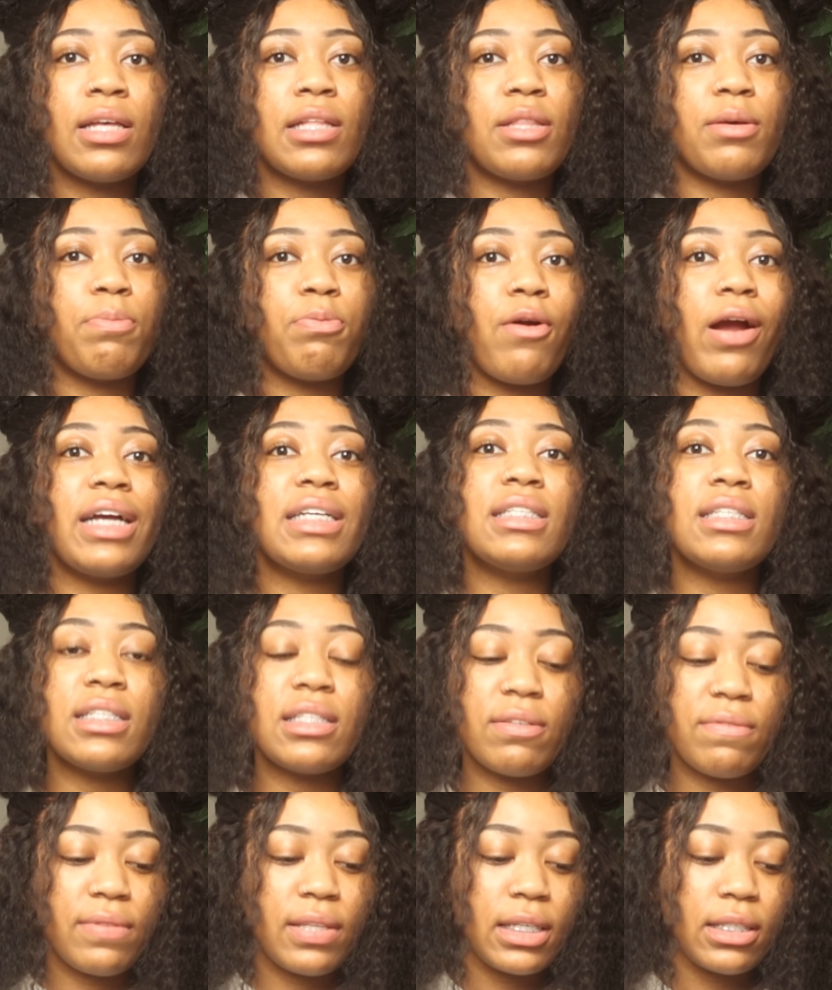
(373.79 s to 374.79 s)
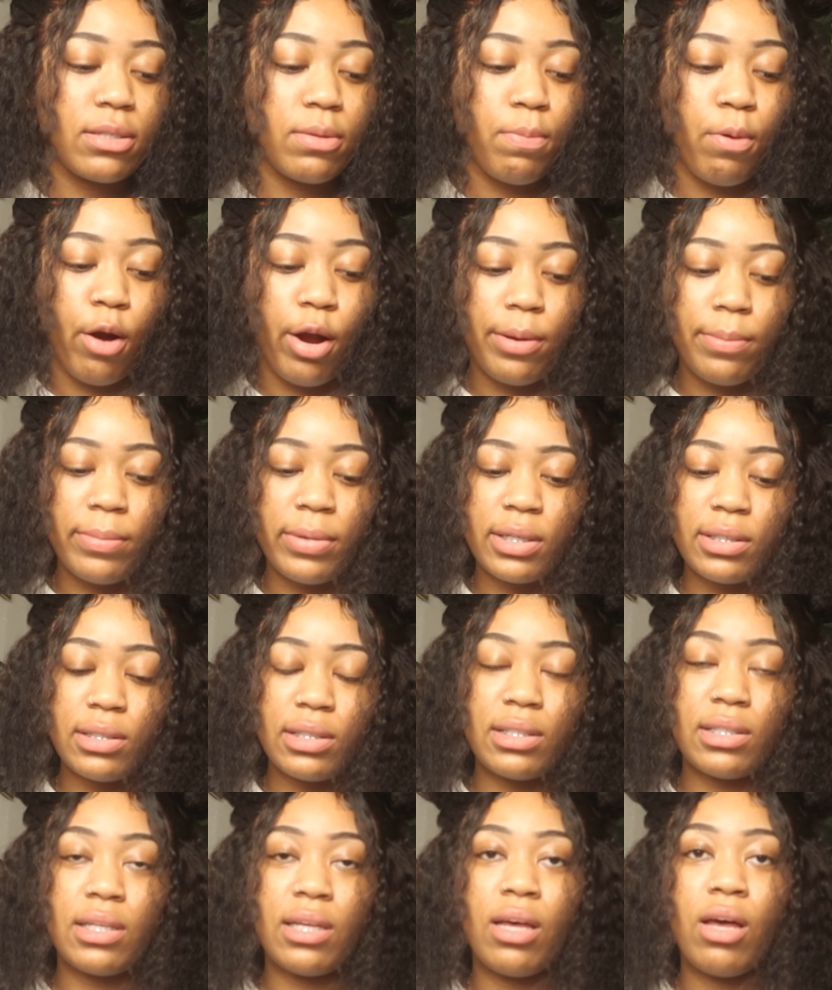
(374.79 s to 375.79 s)
the prices of these
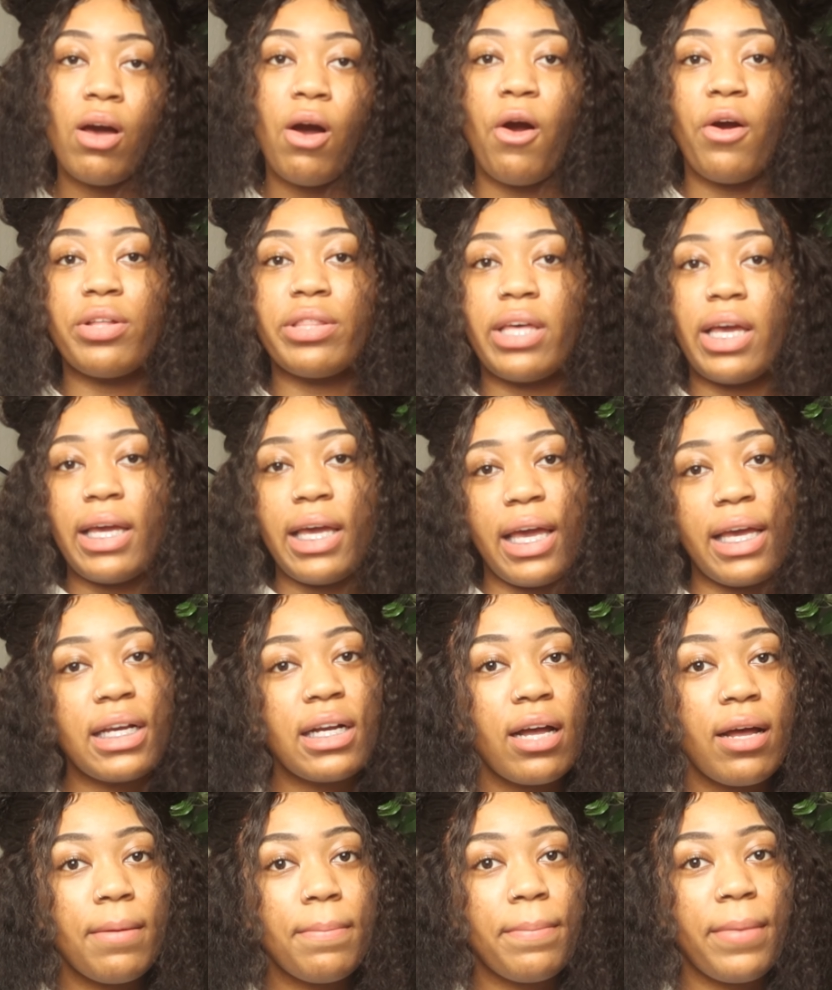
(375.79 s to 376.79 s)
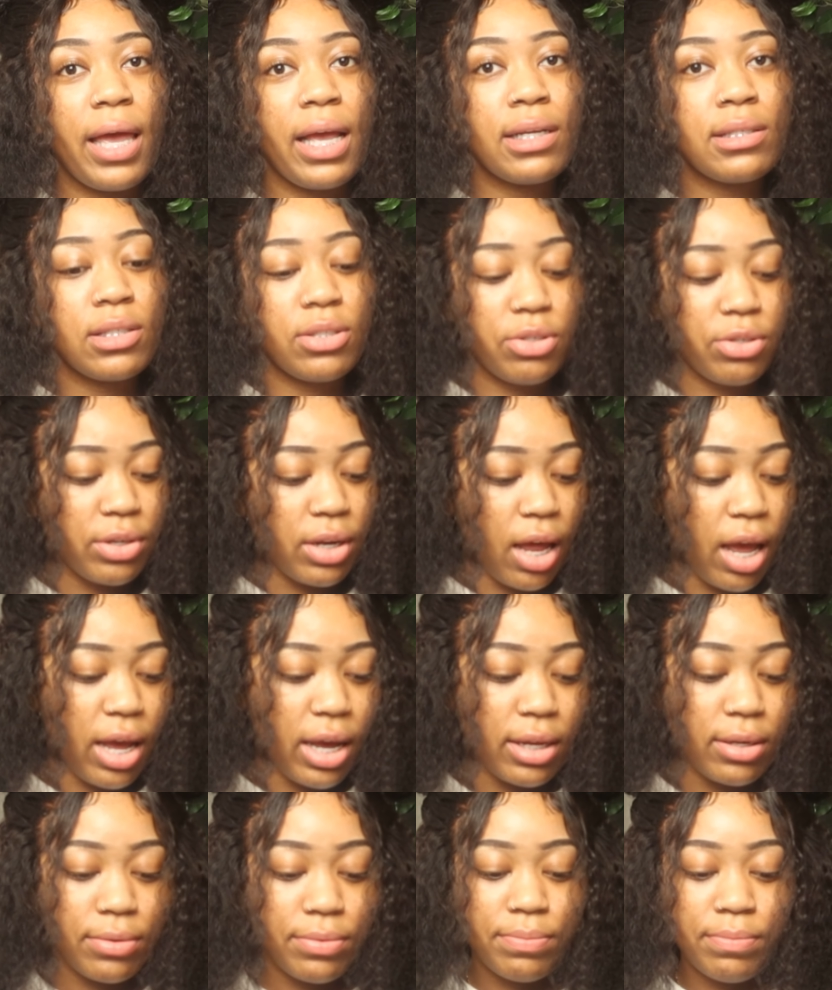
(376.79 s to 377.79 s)
apartments, are they income based or
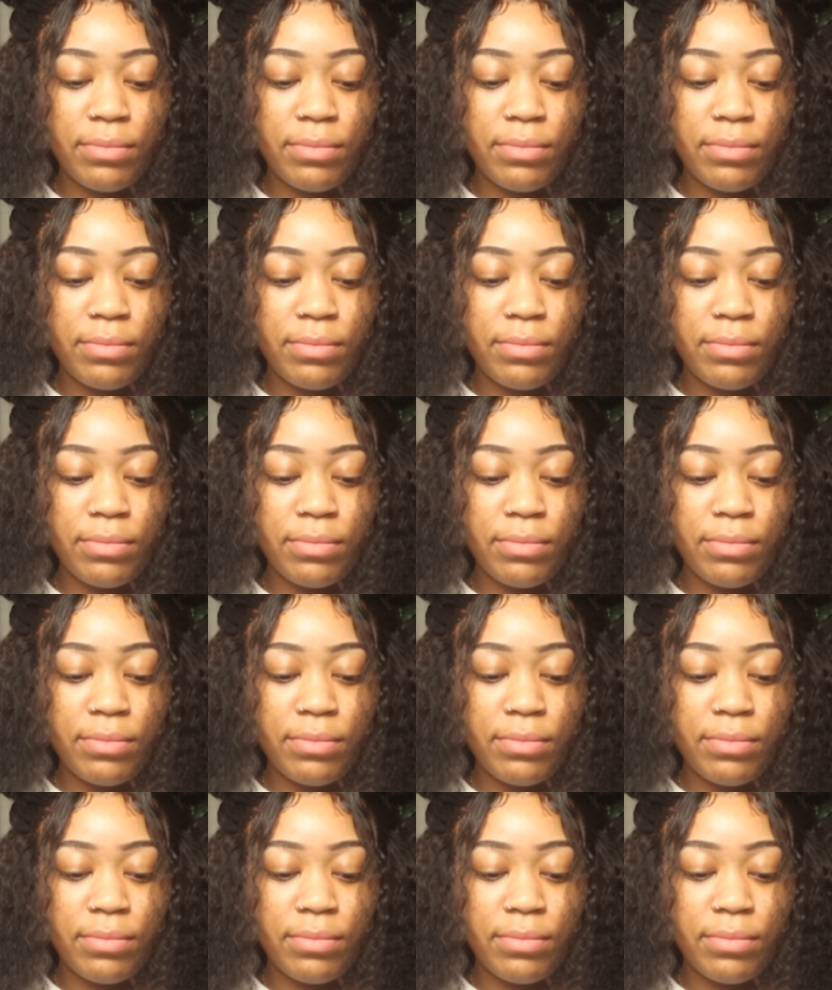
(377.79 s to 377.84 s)
not,